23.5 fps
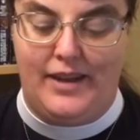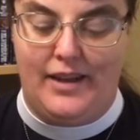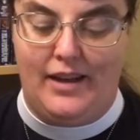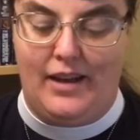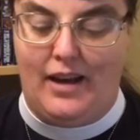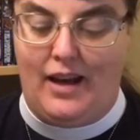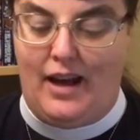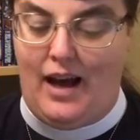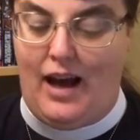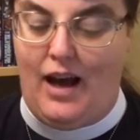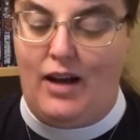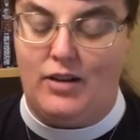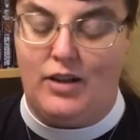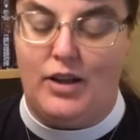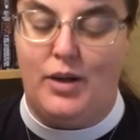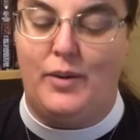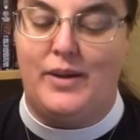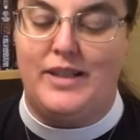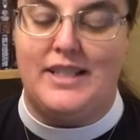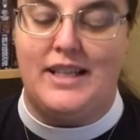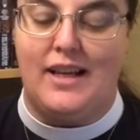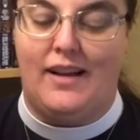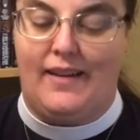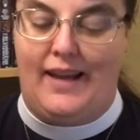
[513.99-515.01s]
"I'll go and
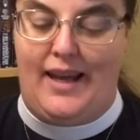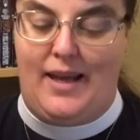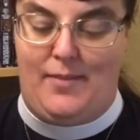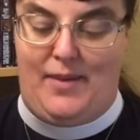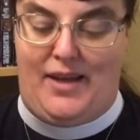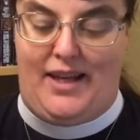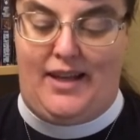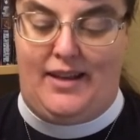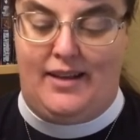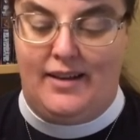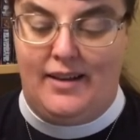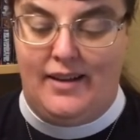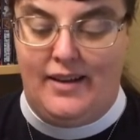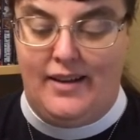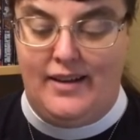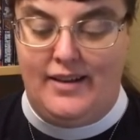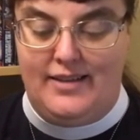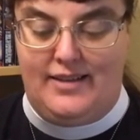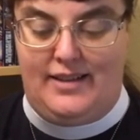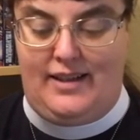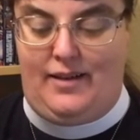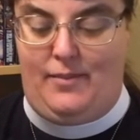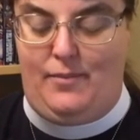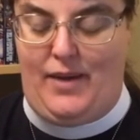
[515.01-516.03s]
tell Amy,"
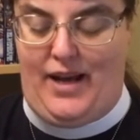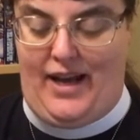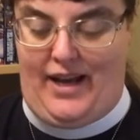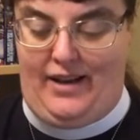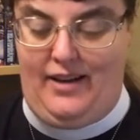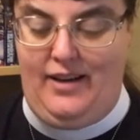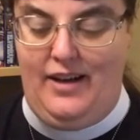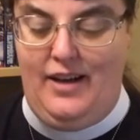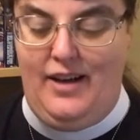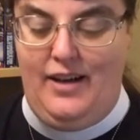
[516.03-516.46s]
said Meg,